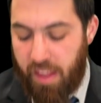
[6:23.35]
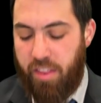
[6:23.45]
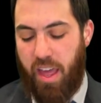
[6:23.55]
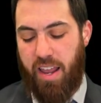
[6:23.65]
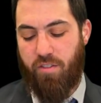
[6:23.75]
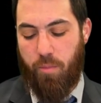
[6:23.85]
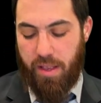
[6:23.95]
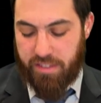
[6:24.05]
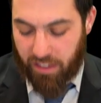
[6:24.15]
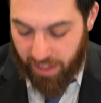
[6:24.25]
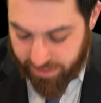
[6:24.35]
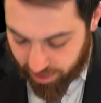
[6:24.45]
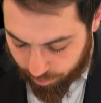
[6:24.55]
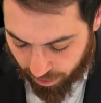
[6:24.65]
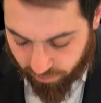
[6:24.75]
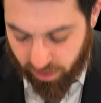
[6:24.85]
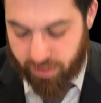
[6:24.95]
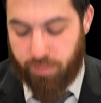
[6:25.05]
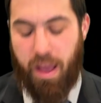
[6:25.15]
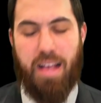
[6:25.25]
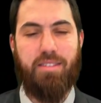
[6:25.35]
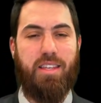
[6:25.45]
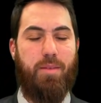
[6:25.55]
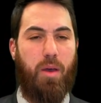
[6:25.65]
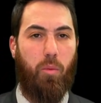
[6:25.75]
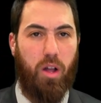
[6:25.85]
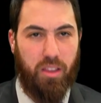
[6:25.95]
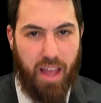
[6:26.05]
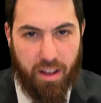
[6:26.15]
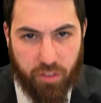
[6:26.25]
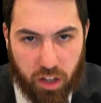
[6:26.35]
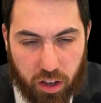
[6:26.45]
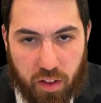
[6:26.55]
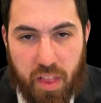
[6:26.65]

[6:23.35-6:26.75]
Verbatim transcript: that even Beisil at some level is maskim. At what level?